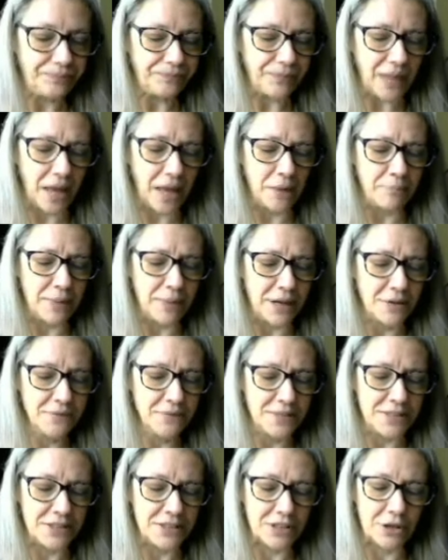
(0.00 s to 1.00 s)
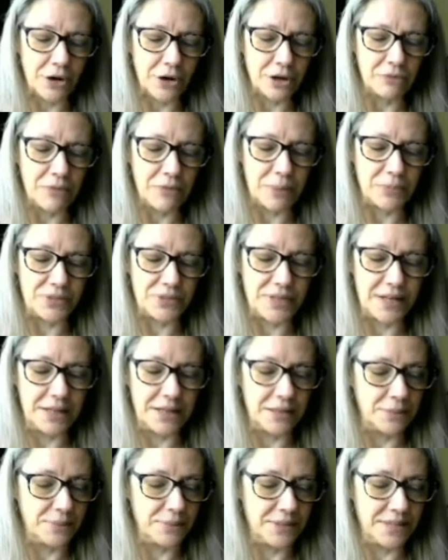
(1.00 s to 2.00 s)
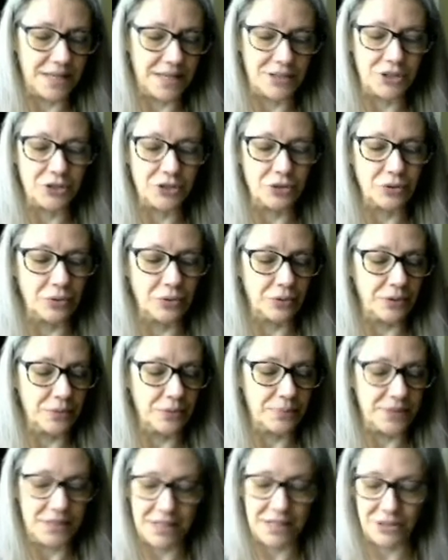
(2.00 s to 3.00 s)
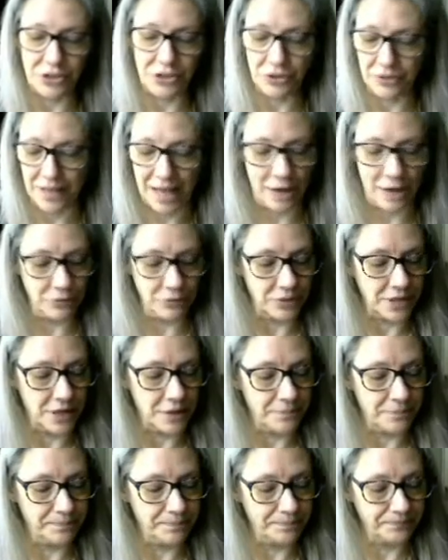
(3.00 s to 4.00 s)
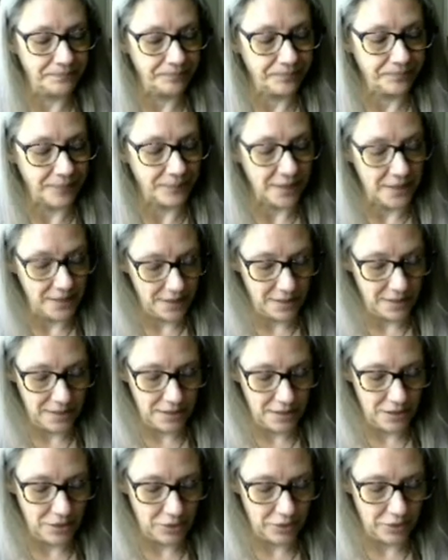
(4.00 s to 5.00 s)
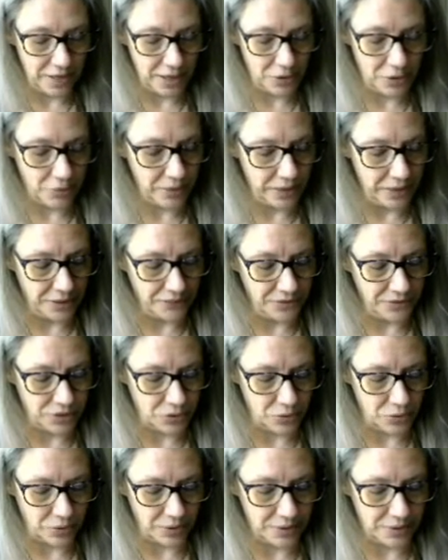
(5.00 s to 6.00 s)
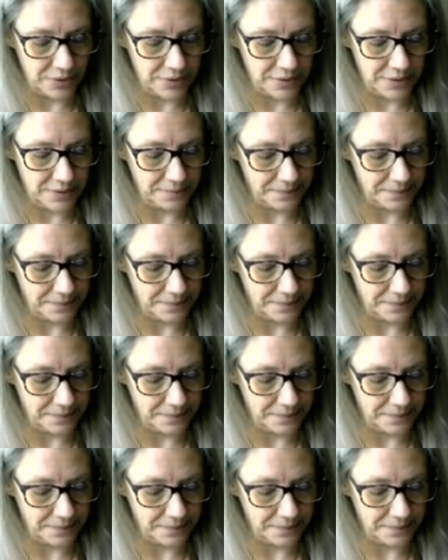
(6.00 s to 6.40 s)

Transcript: Above is the card representing the potential or the potential outcome. Okay, Queen of Swords.